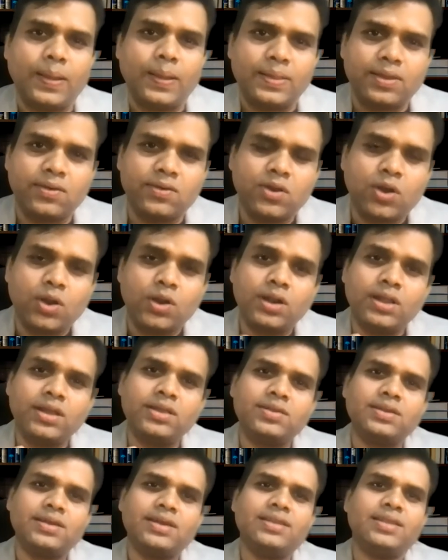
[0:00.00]
They will only
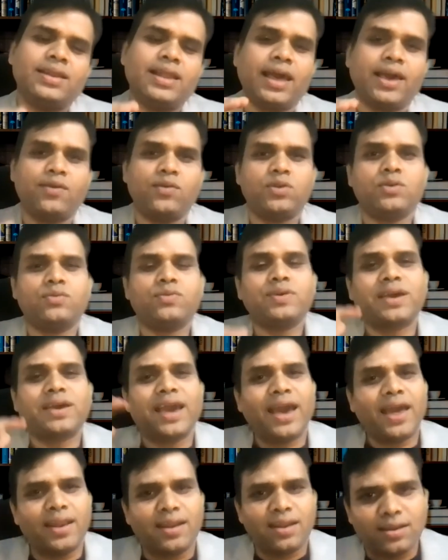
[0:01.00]
say the language of
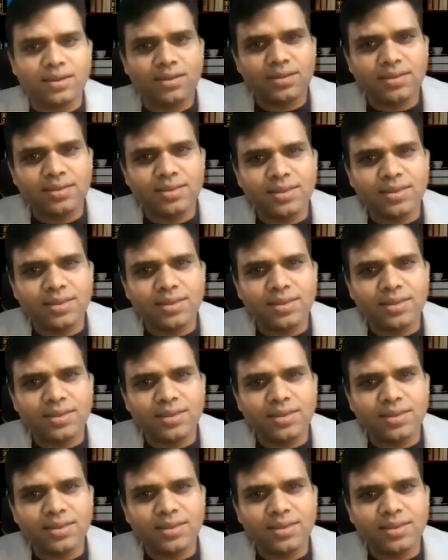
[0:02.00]
can.